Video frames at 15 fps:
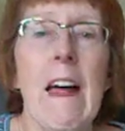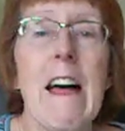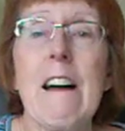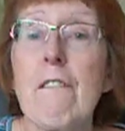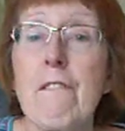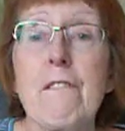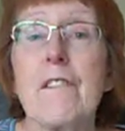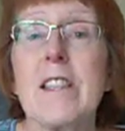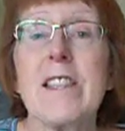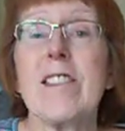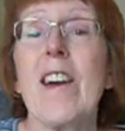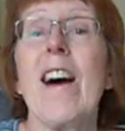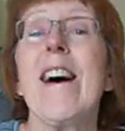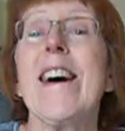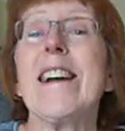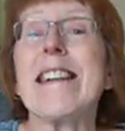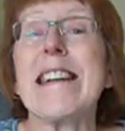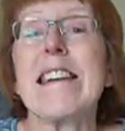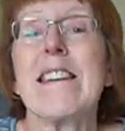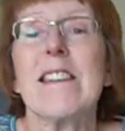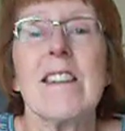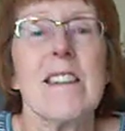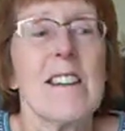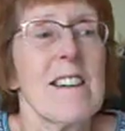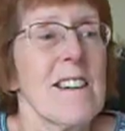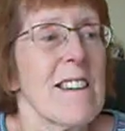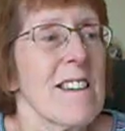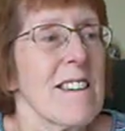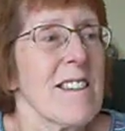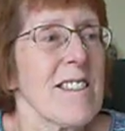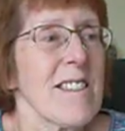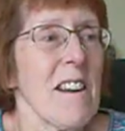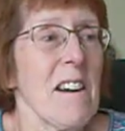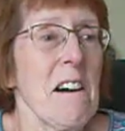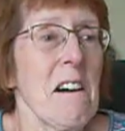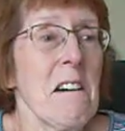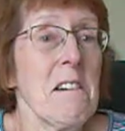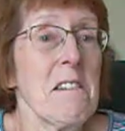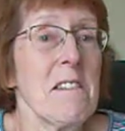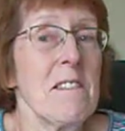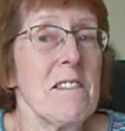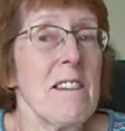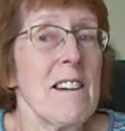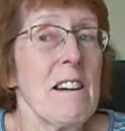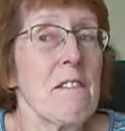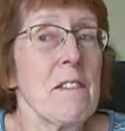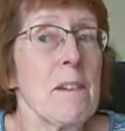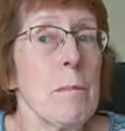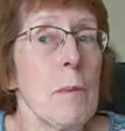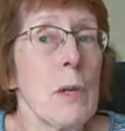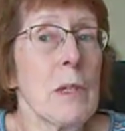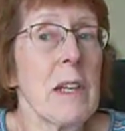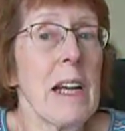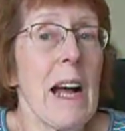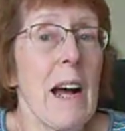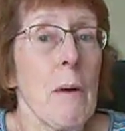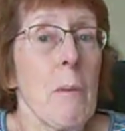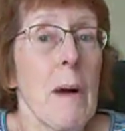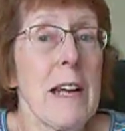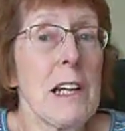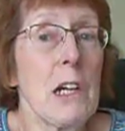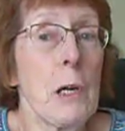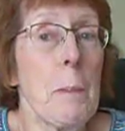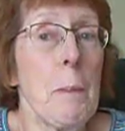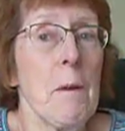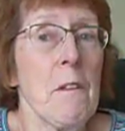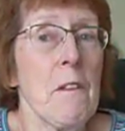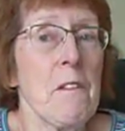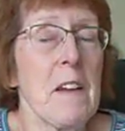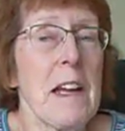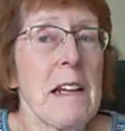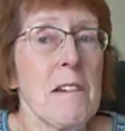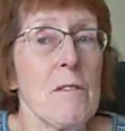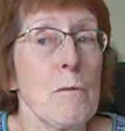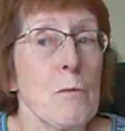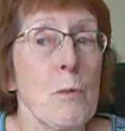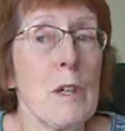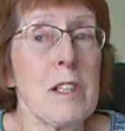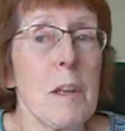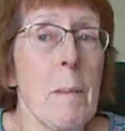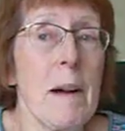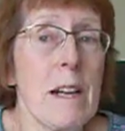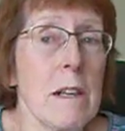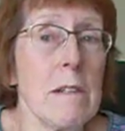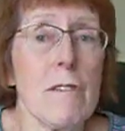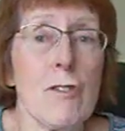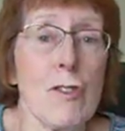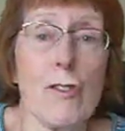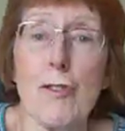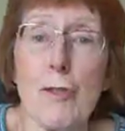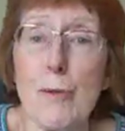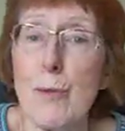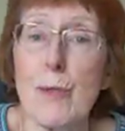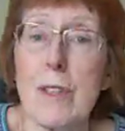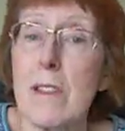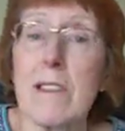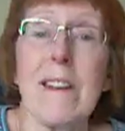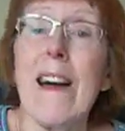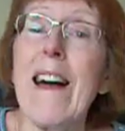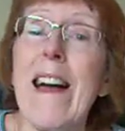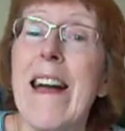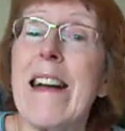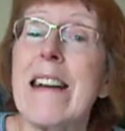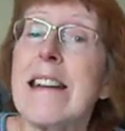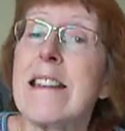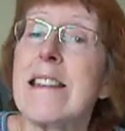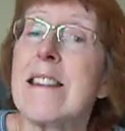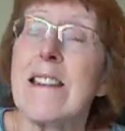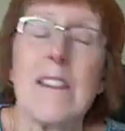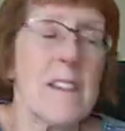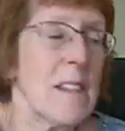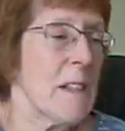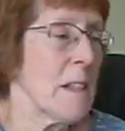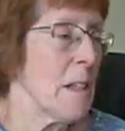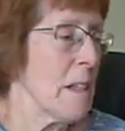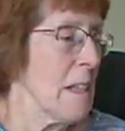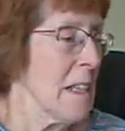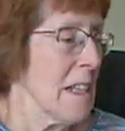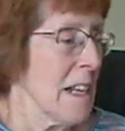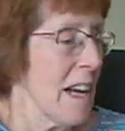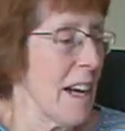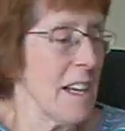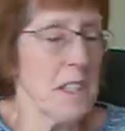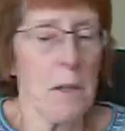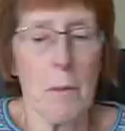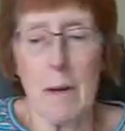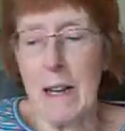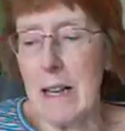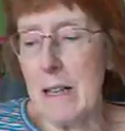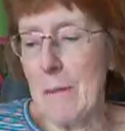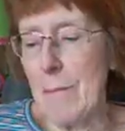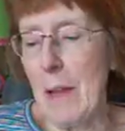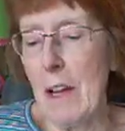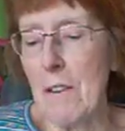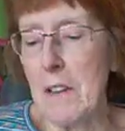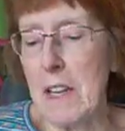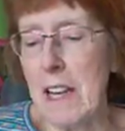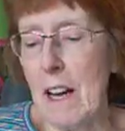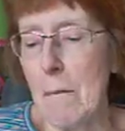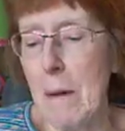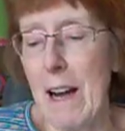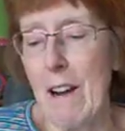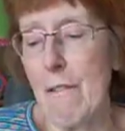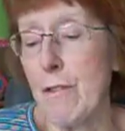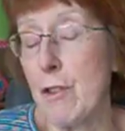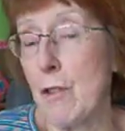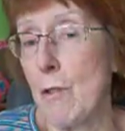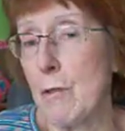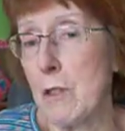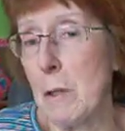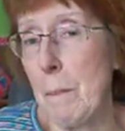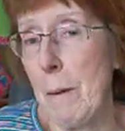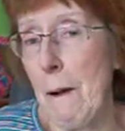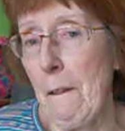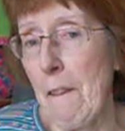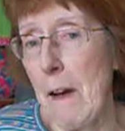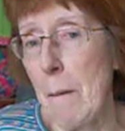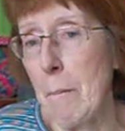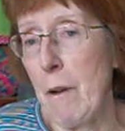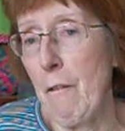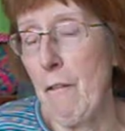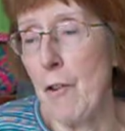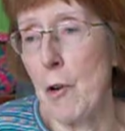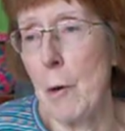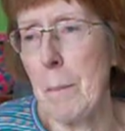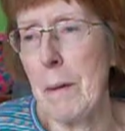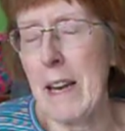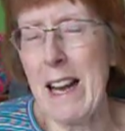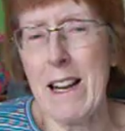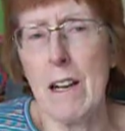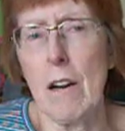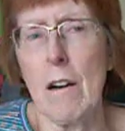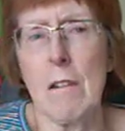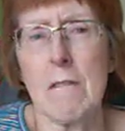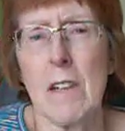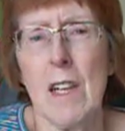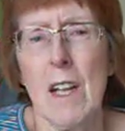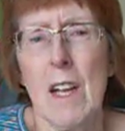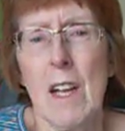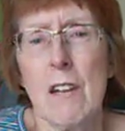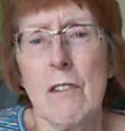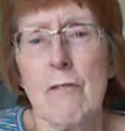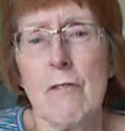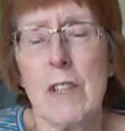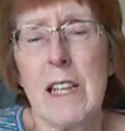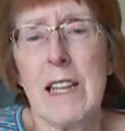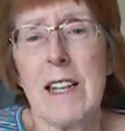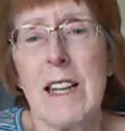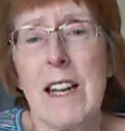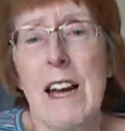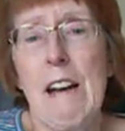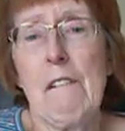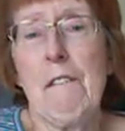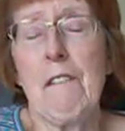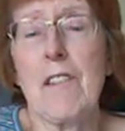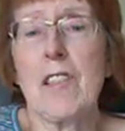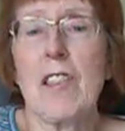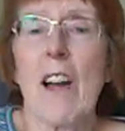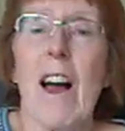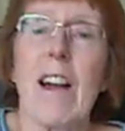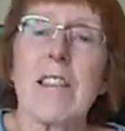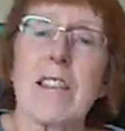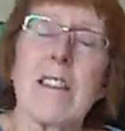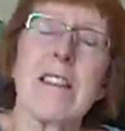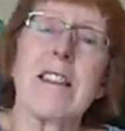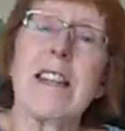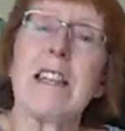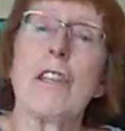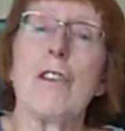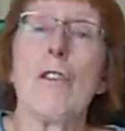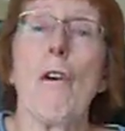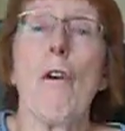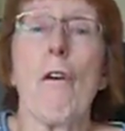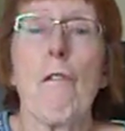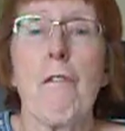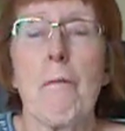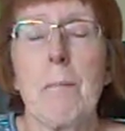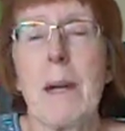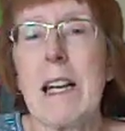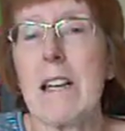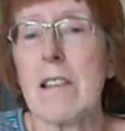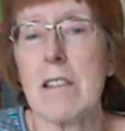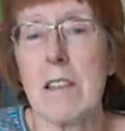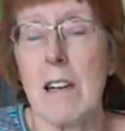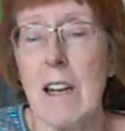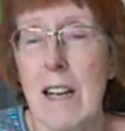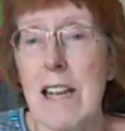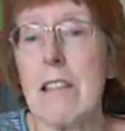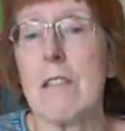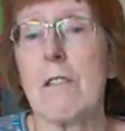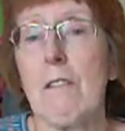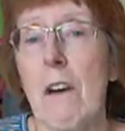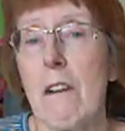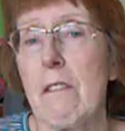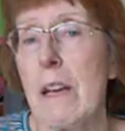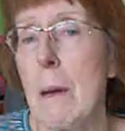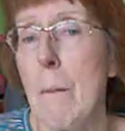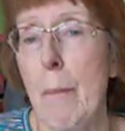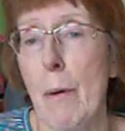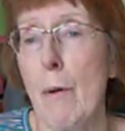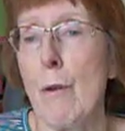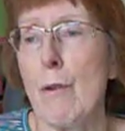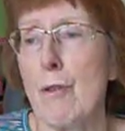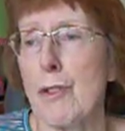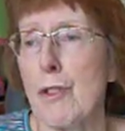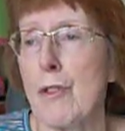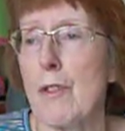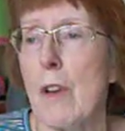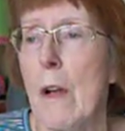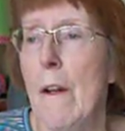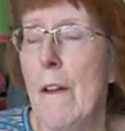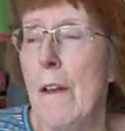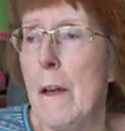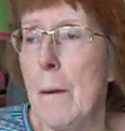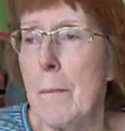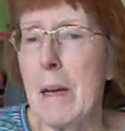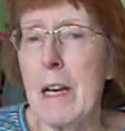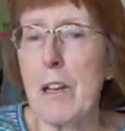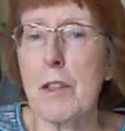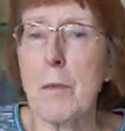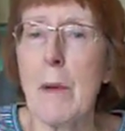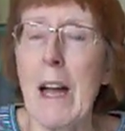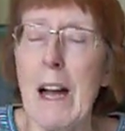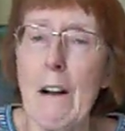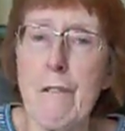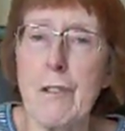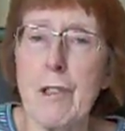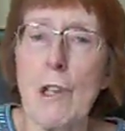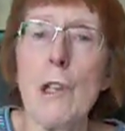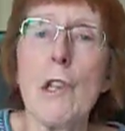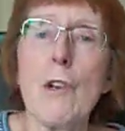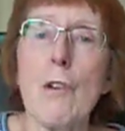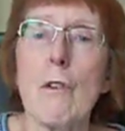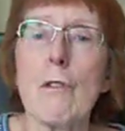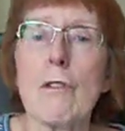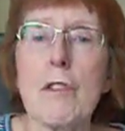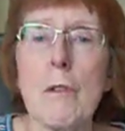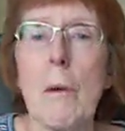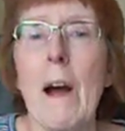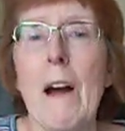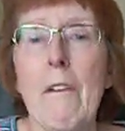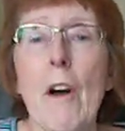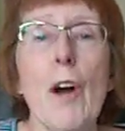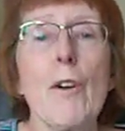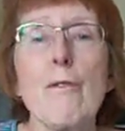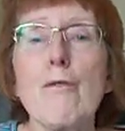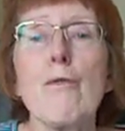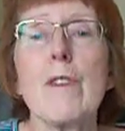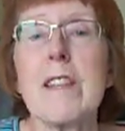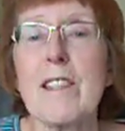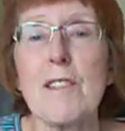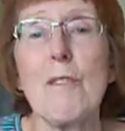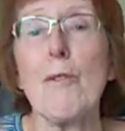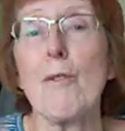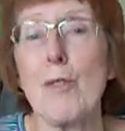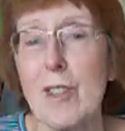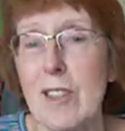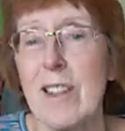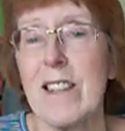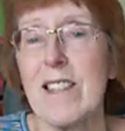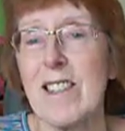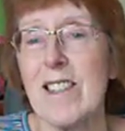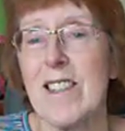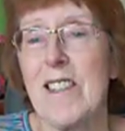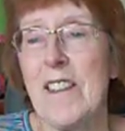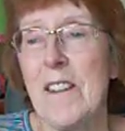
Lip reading: every day. So every morning I wake up and think, what am I going to do today? Anyway, I think I might have talked about that before, but I can't really emphasize it enough, because it is very important, because we have to look to our own resources